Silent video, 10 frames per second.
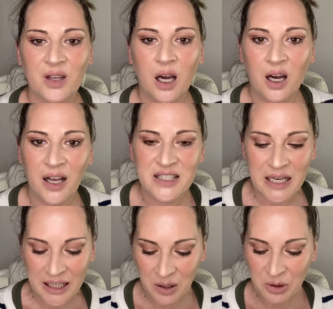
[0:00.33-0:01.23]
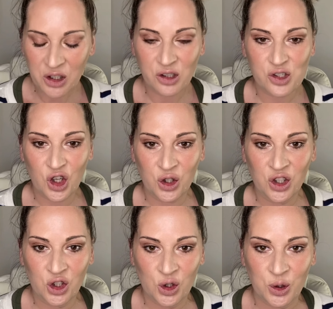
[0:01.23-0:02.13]
Hi, today I'm going to show
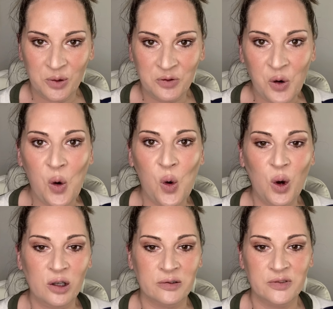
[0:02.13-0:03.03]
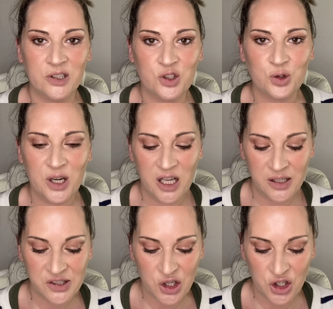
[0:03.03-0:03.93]
you 4 of
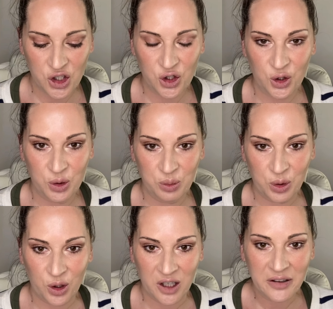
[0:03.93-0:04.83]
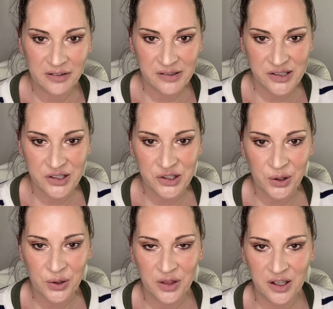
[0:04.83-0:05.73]
Trinny's new products.
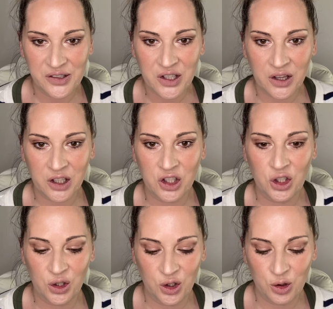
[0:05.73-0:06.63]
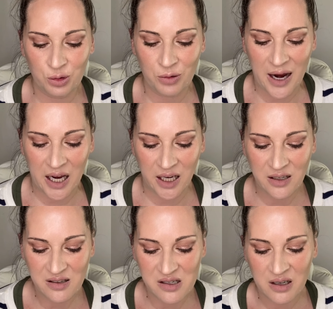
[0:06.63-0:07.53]
So these are the new
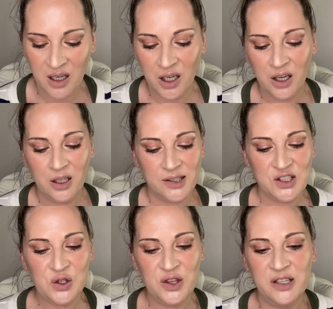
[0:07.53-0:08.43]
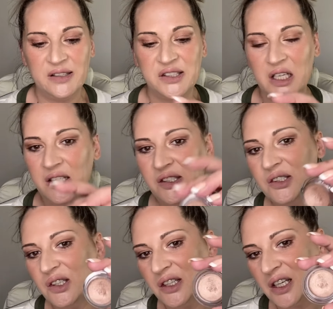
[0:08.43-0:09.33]
range. So this is
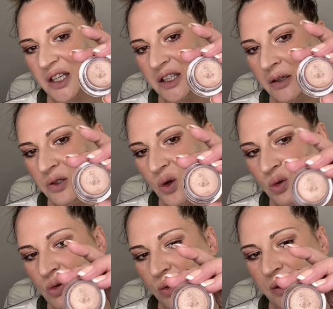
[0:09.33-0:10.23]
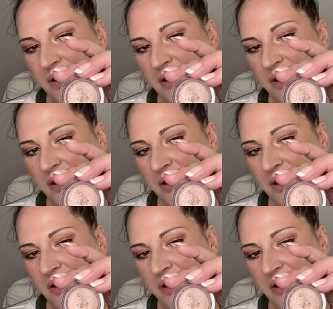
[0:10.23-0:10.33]
the colour Dawn.